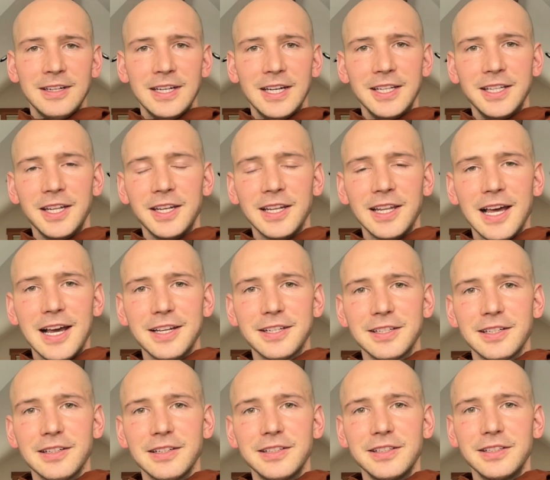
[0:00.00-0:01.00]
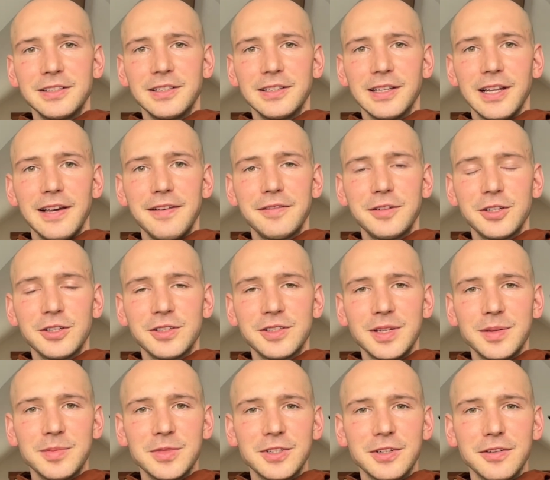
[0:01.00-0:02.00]
And then lastly, life just
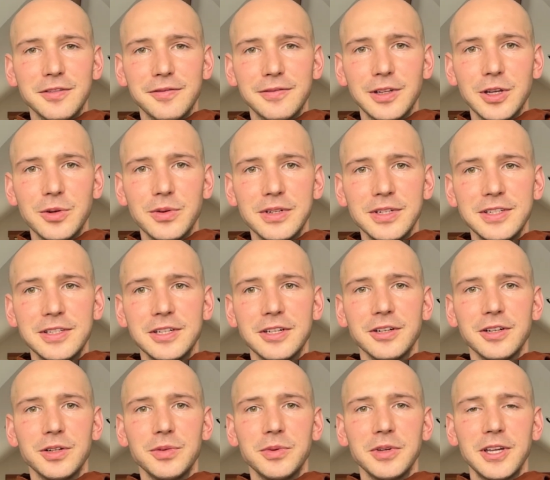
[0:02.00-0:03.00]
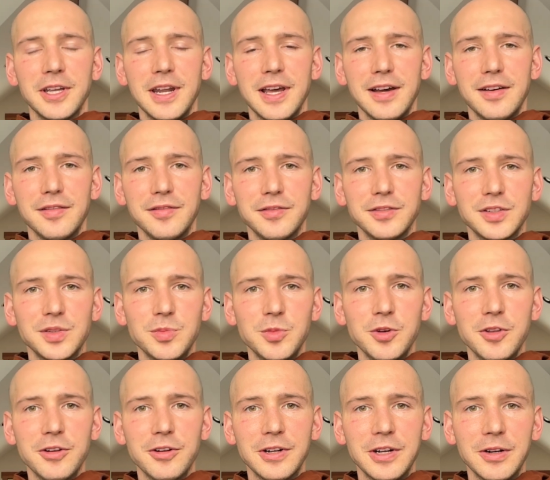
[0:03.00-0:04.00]
seems to flow easier and we can have
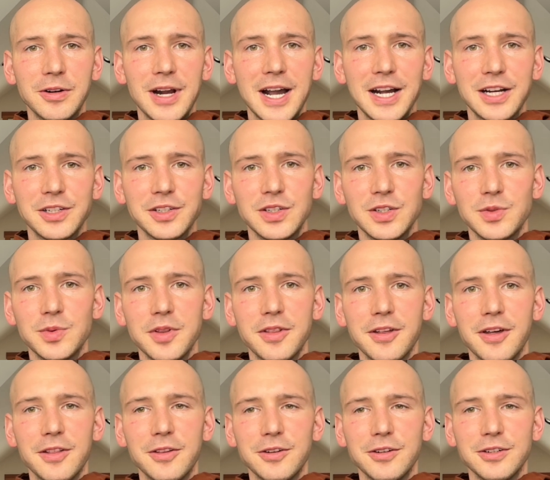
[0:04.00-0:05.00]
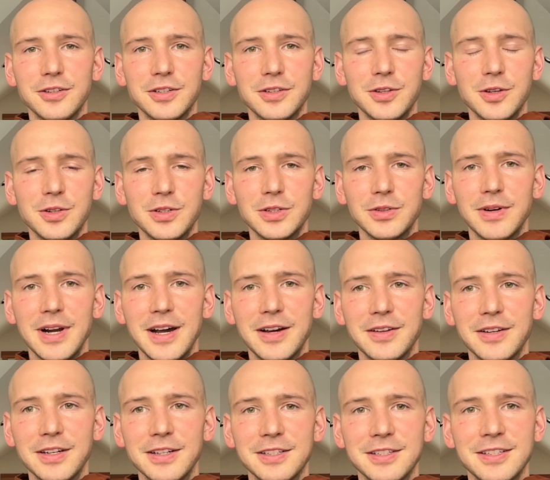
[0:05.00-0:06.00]
smoother interactions with others and those
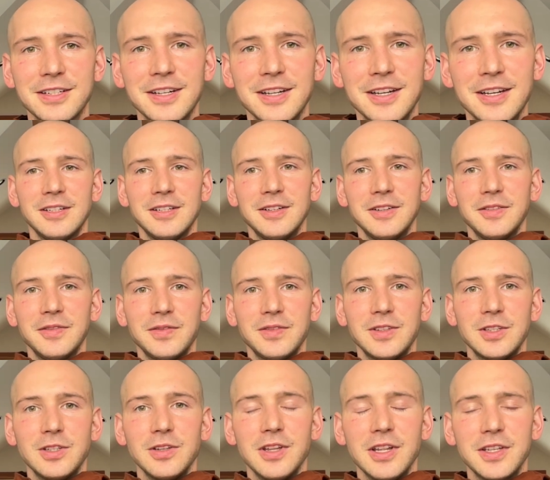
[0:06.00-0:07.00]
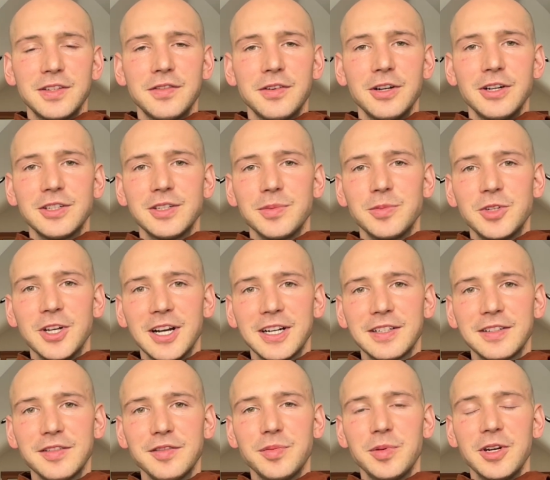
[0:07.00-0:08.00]
around us. So that's very
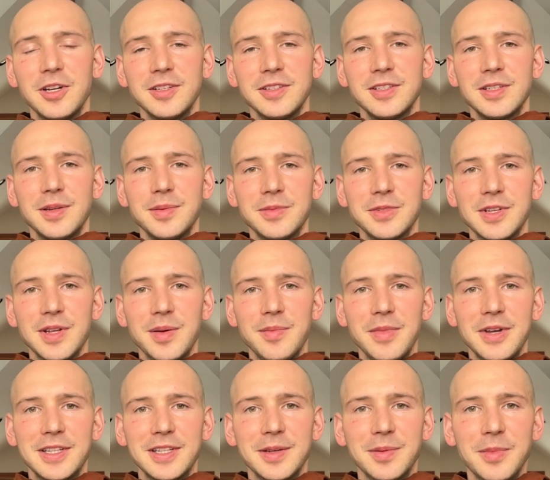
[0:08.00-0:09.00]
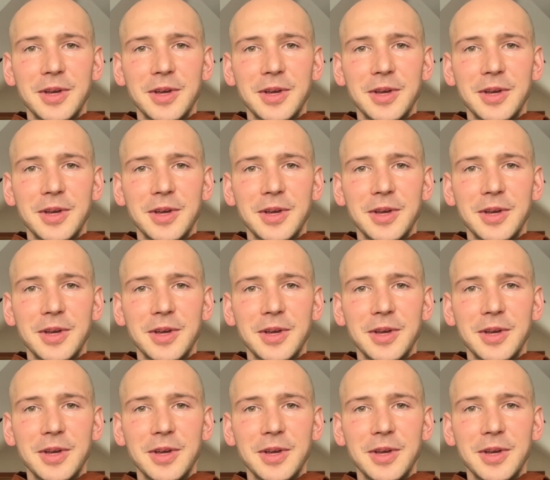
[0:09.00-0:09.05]
subjective, but it seems that metta